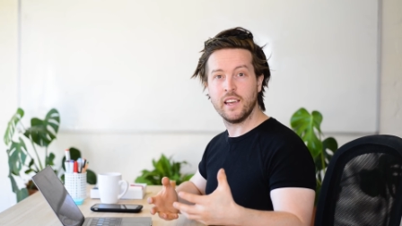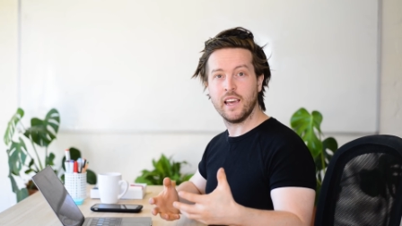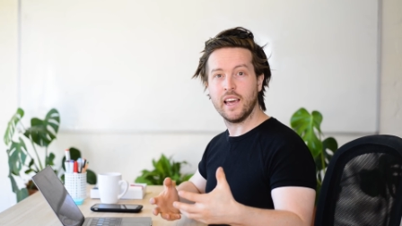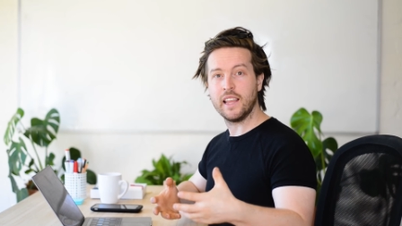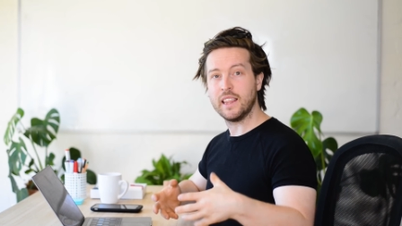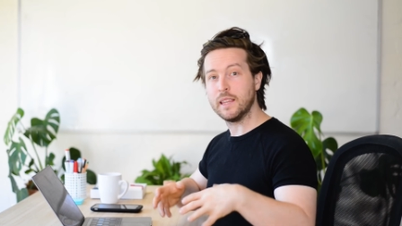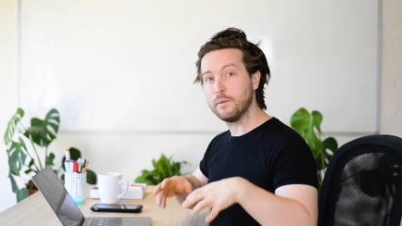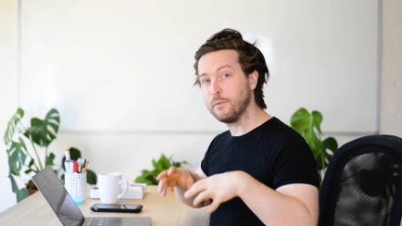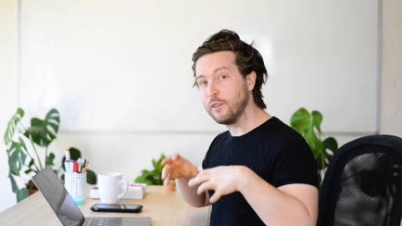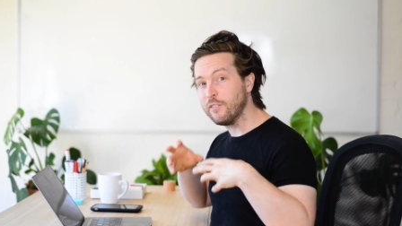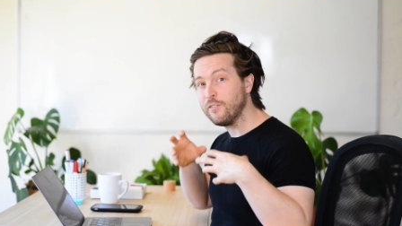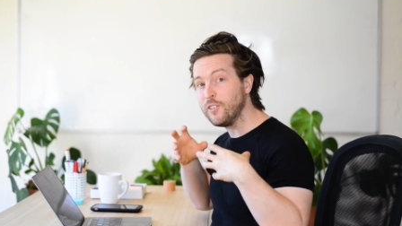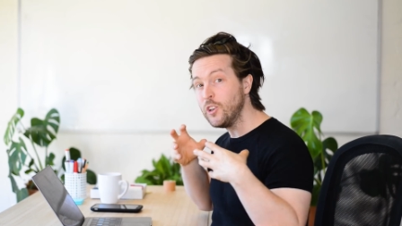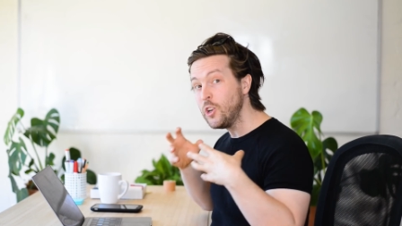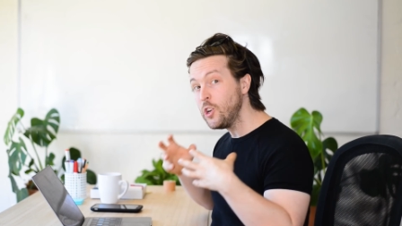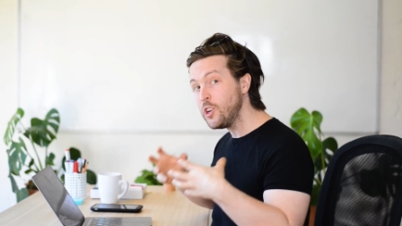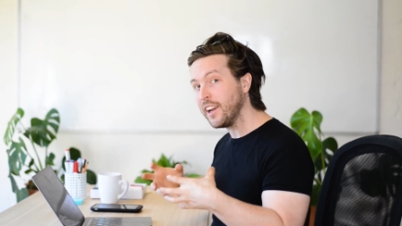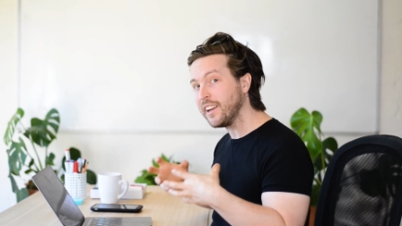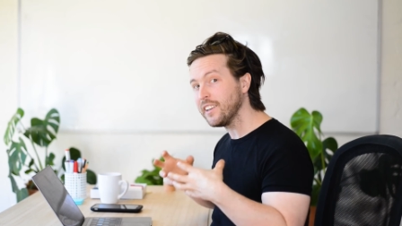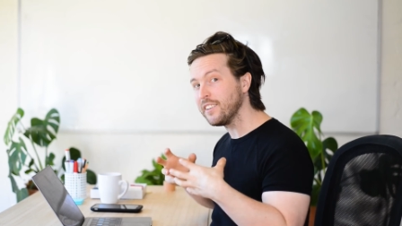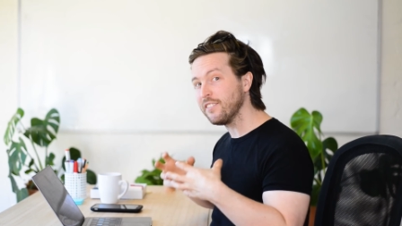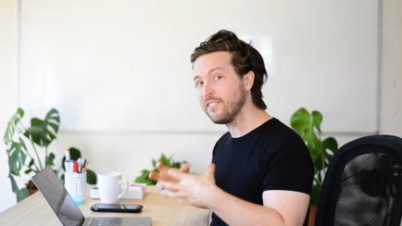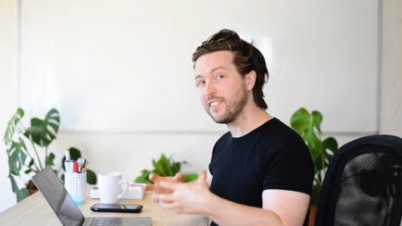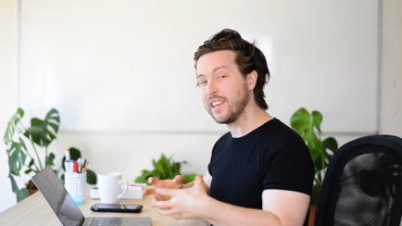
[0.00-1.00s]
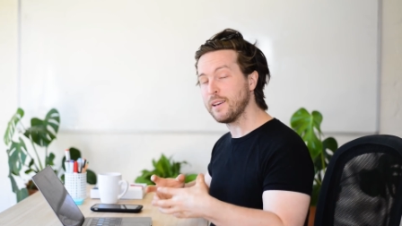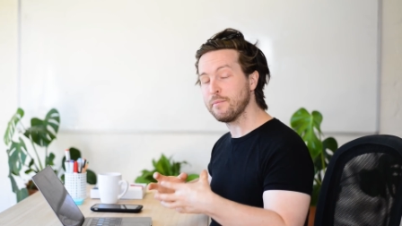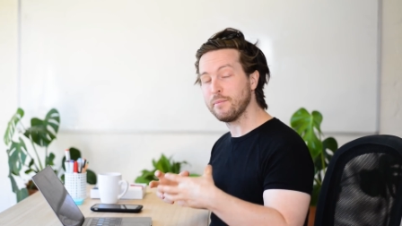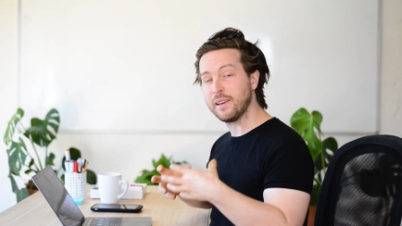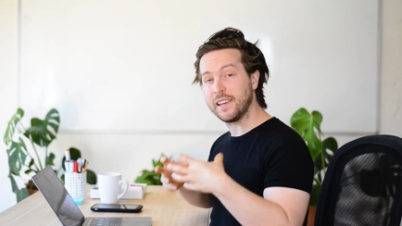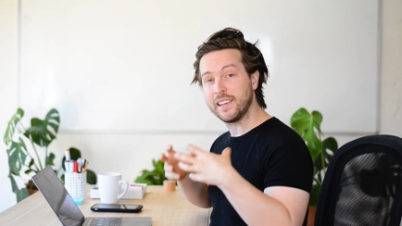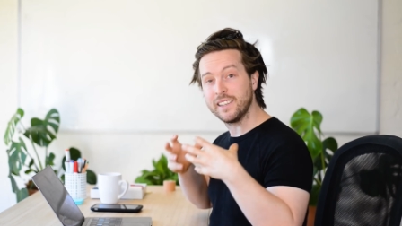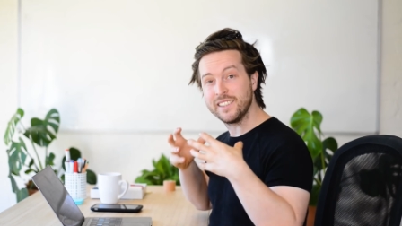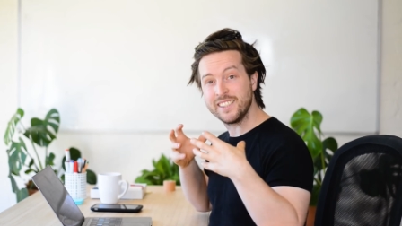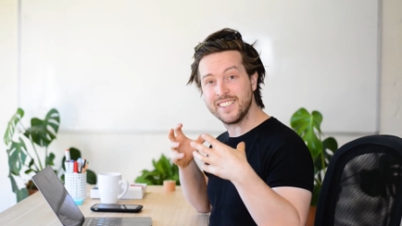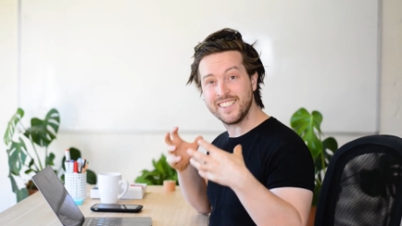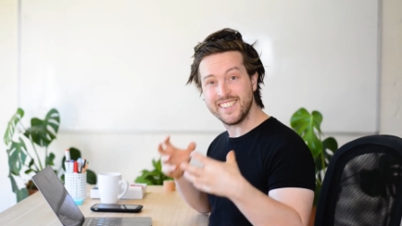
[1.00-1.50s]
And then we've checked if that
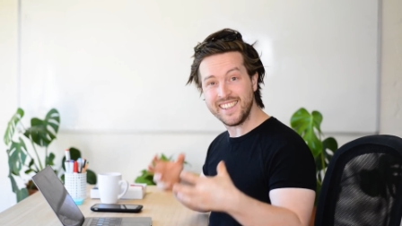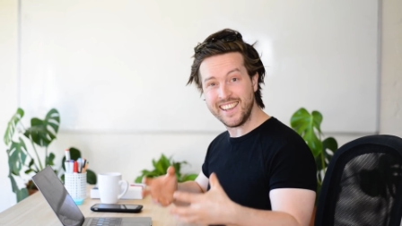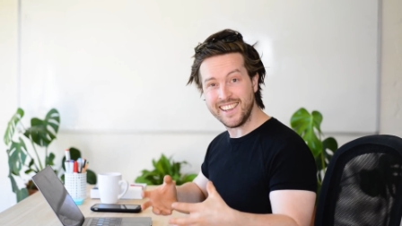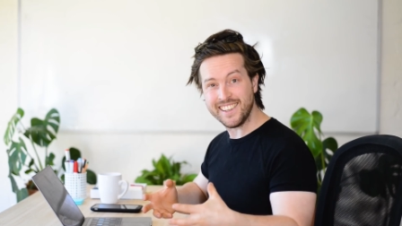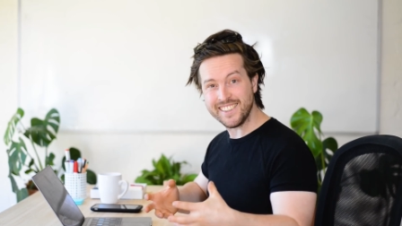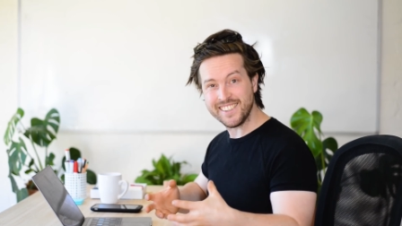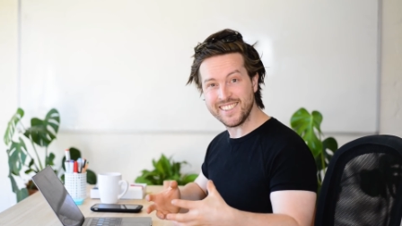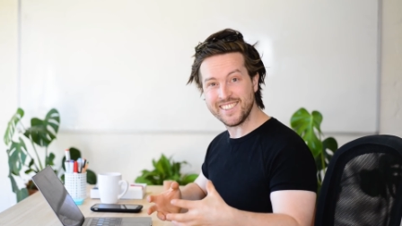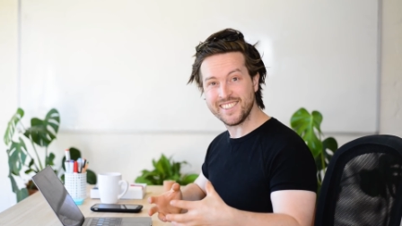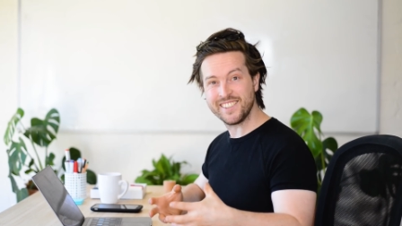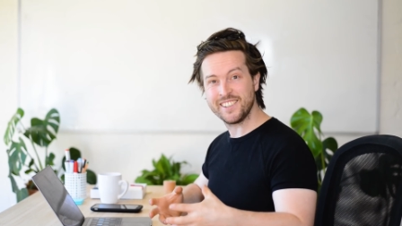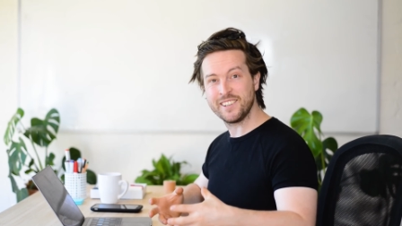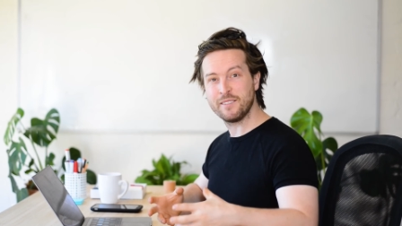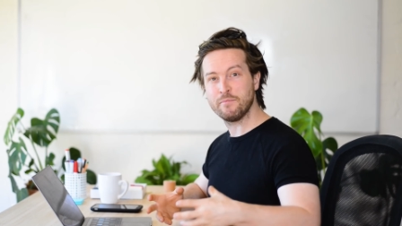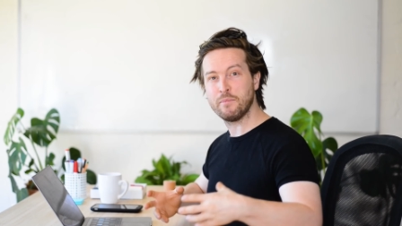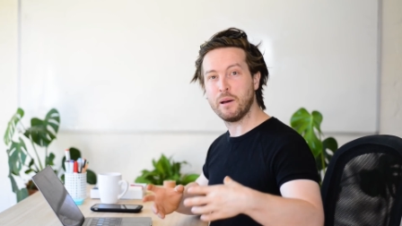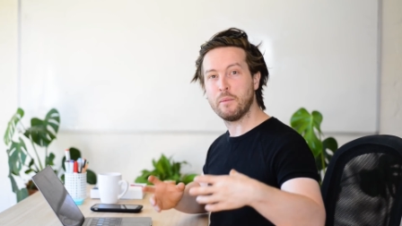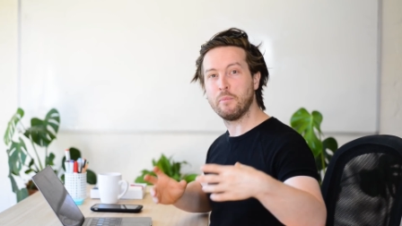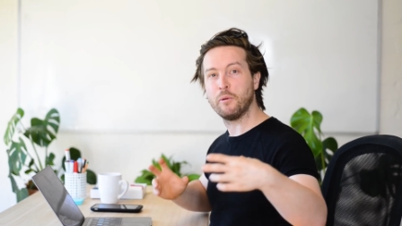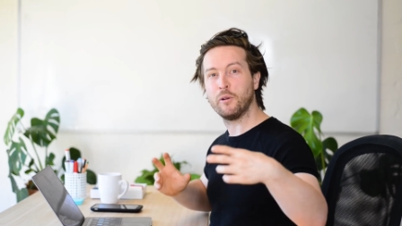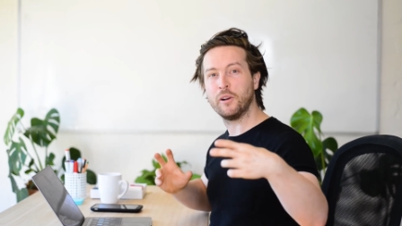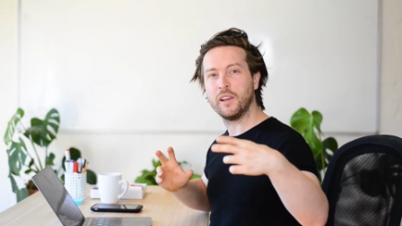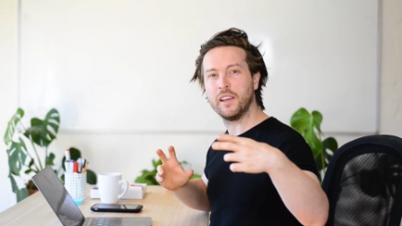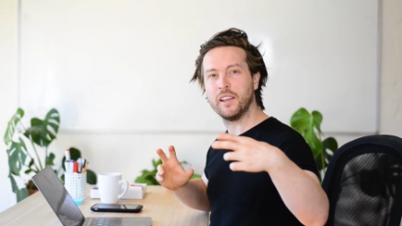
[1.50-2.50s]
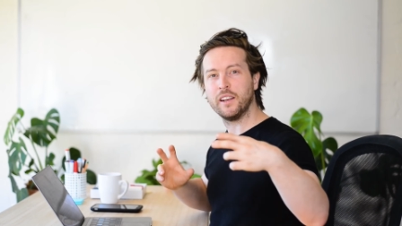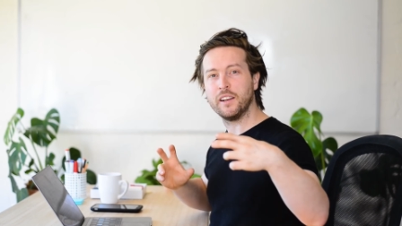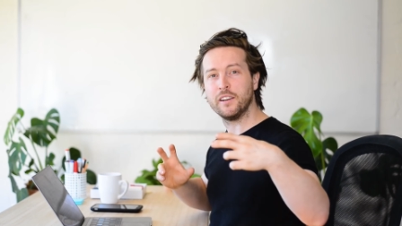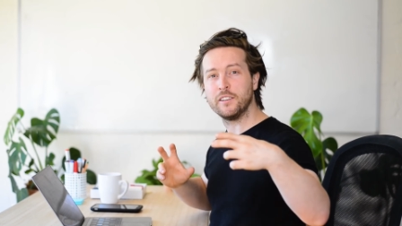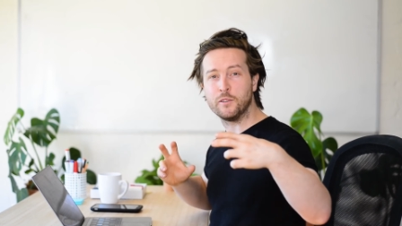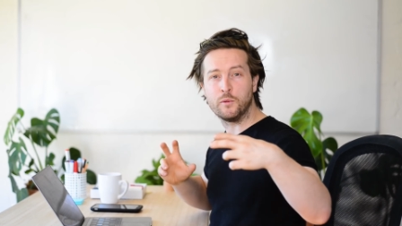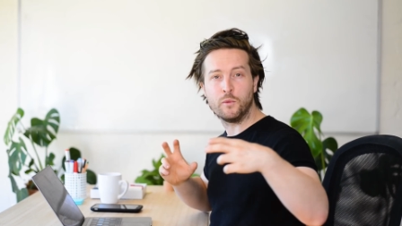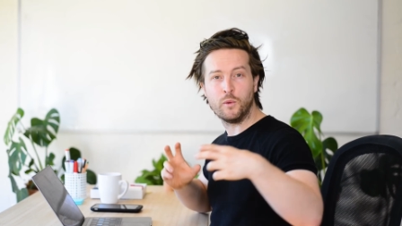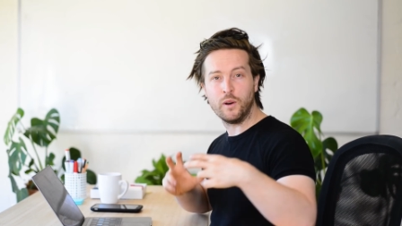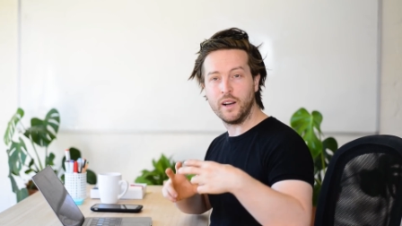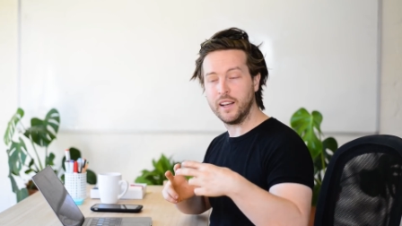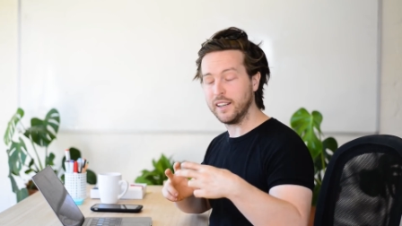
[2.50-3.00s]
makes sense by putting it
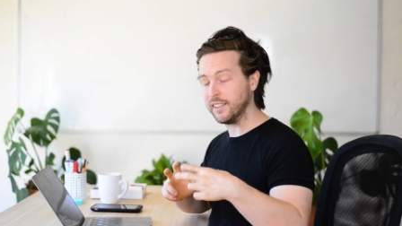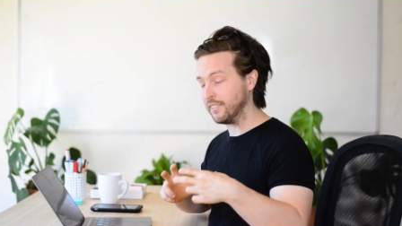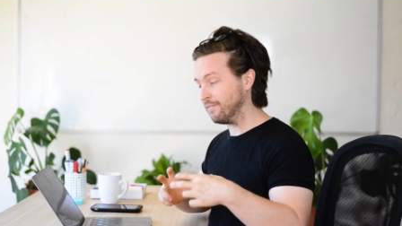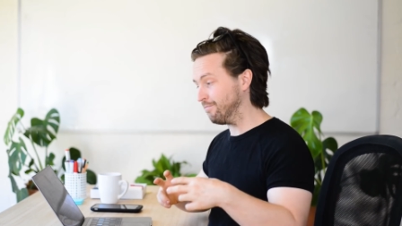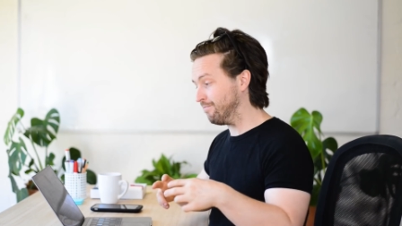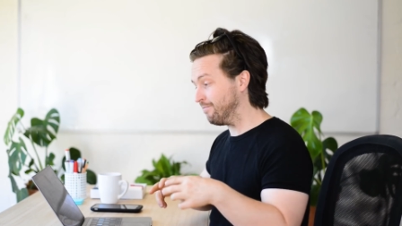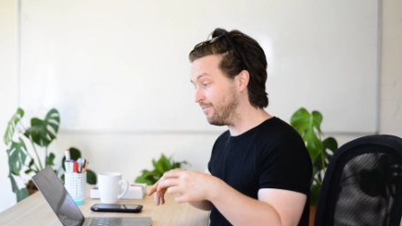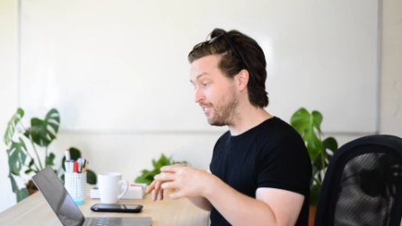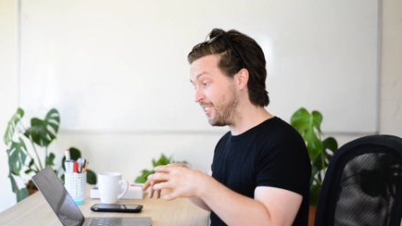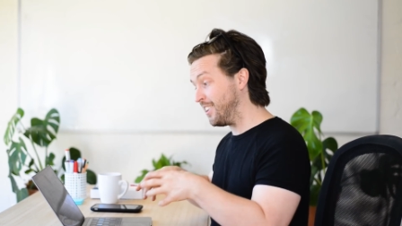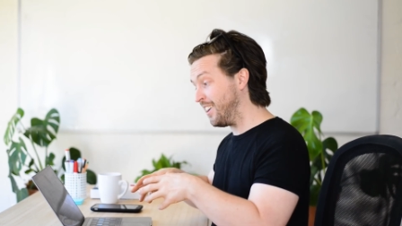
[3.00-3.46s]
into one